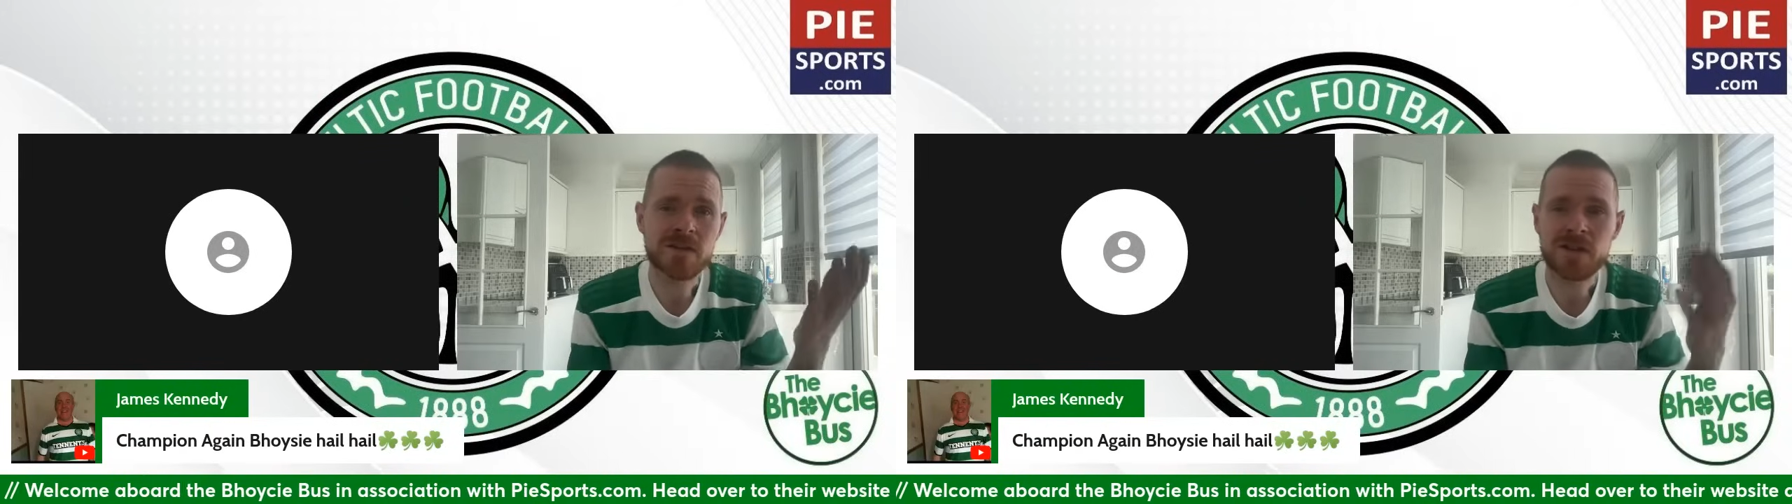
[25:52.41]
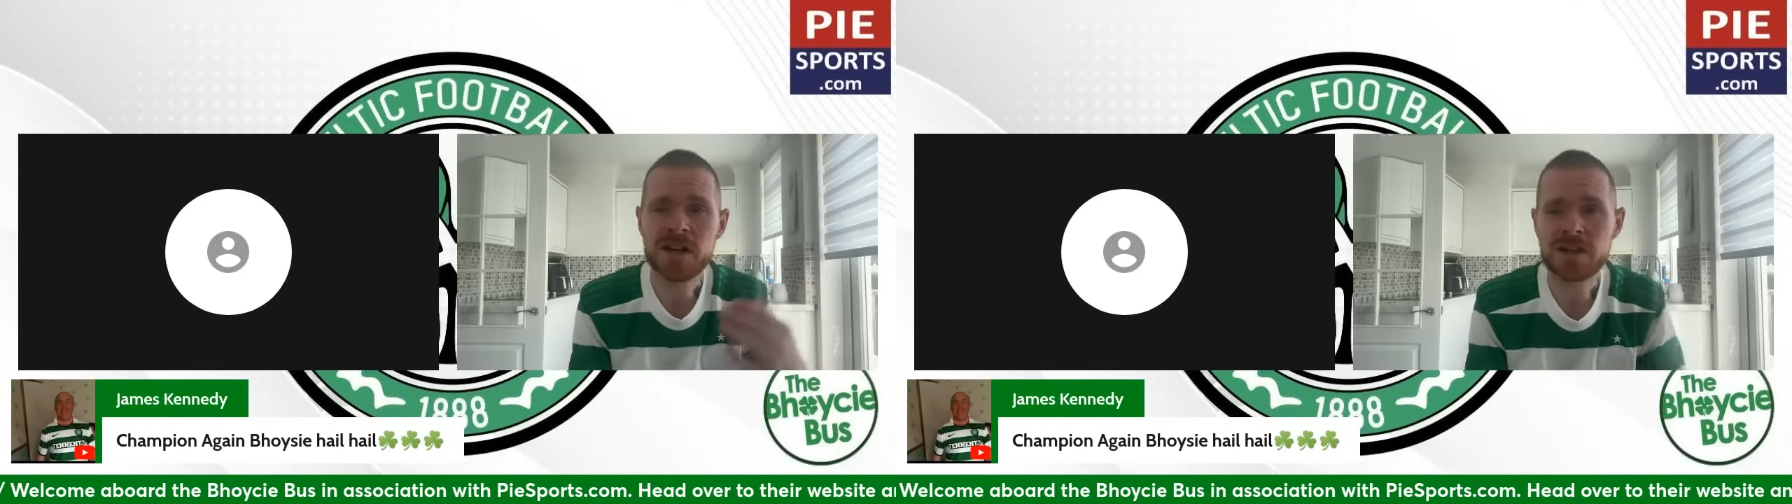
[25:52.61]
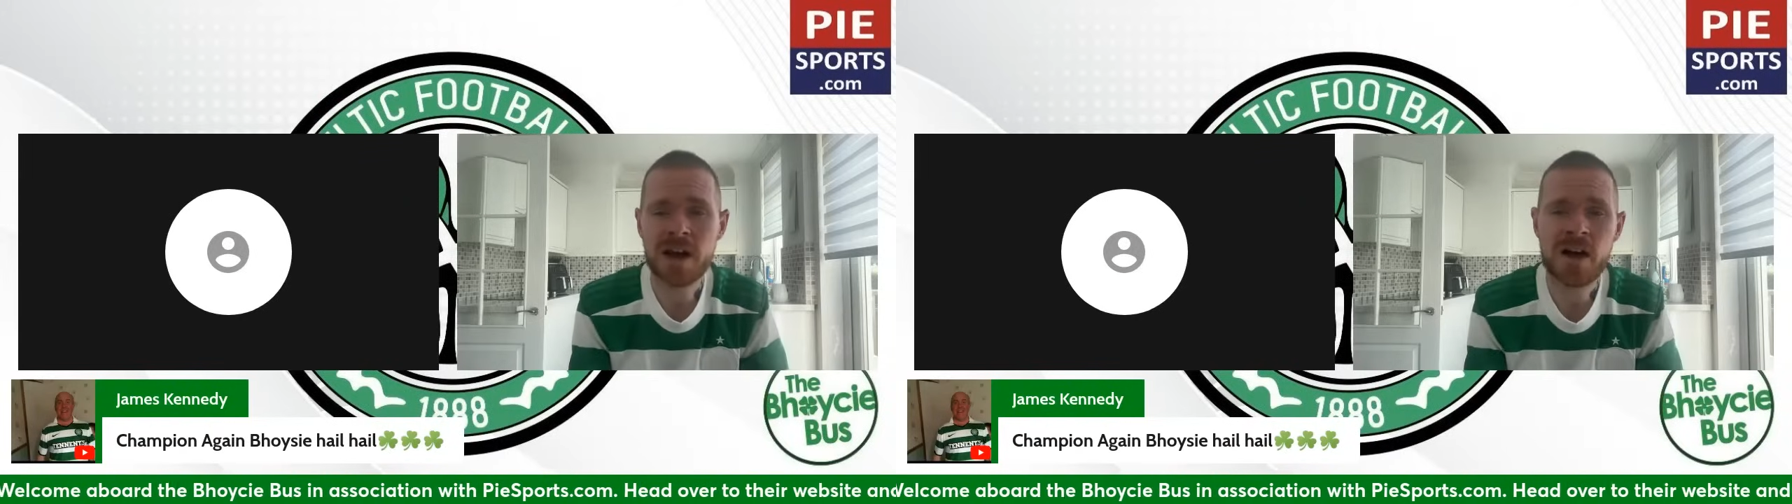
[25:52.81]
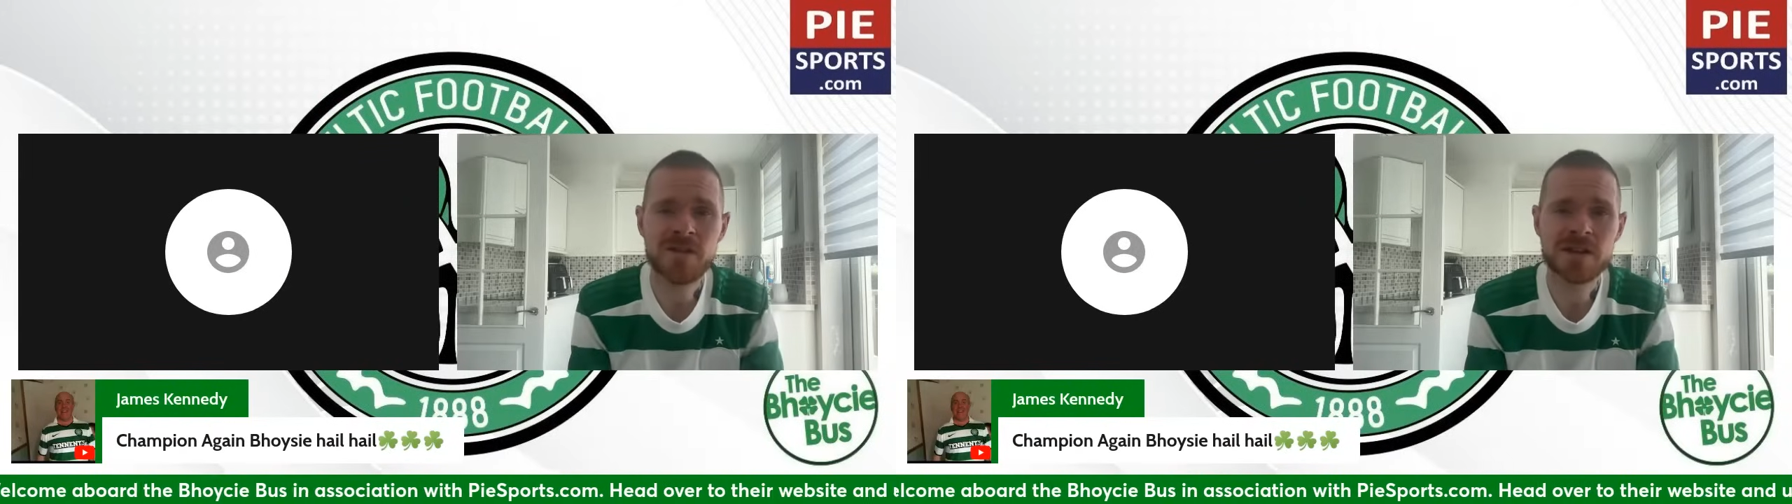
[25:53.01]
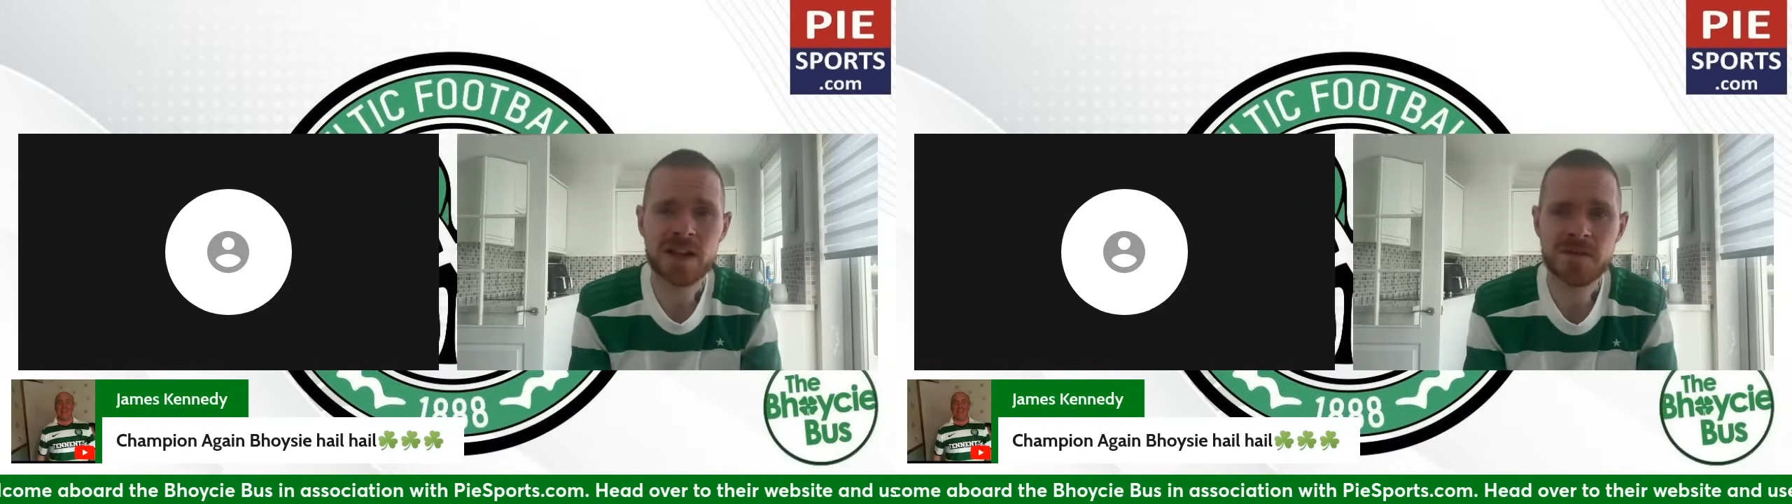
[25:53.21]
face half
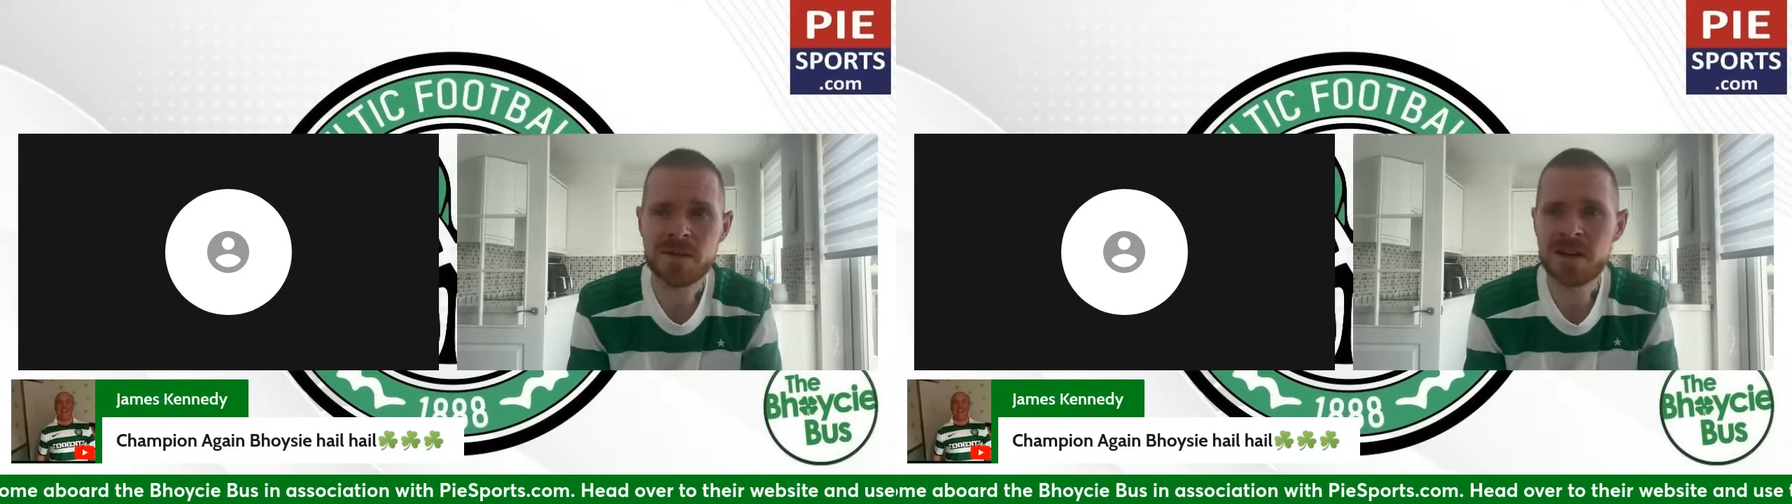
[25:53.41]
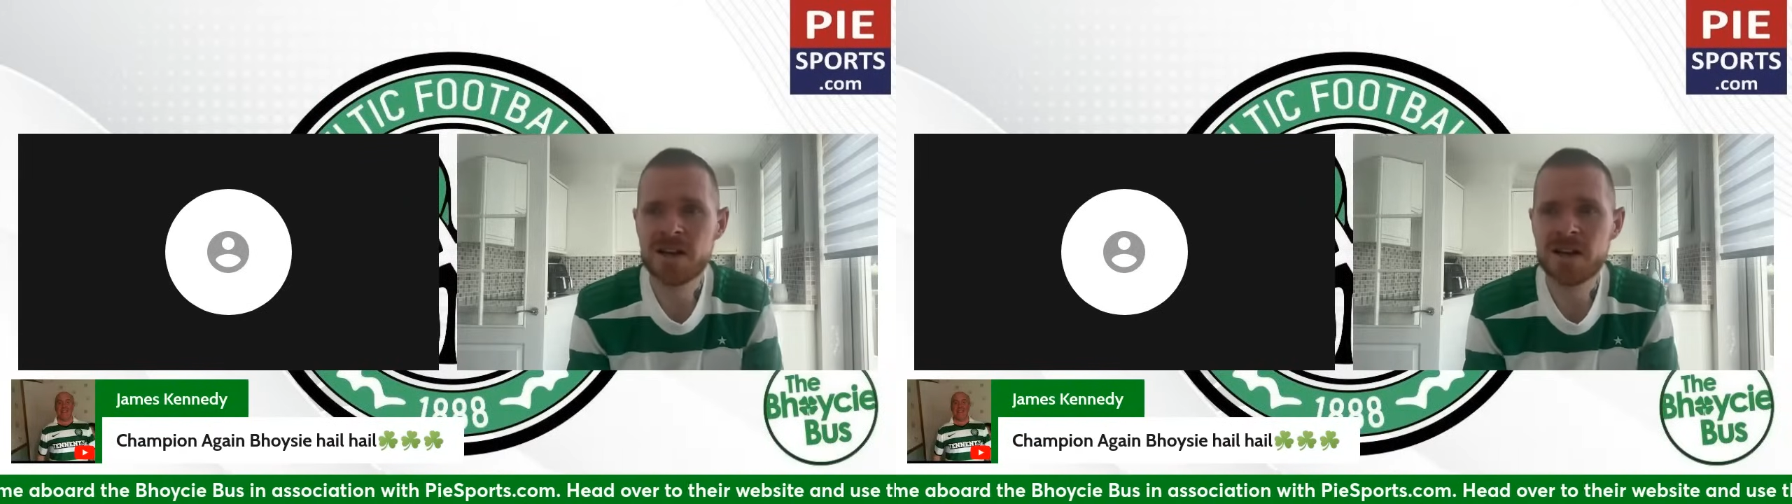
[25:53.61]
the time,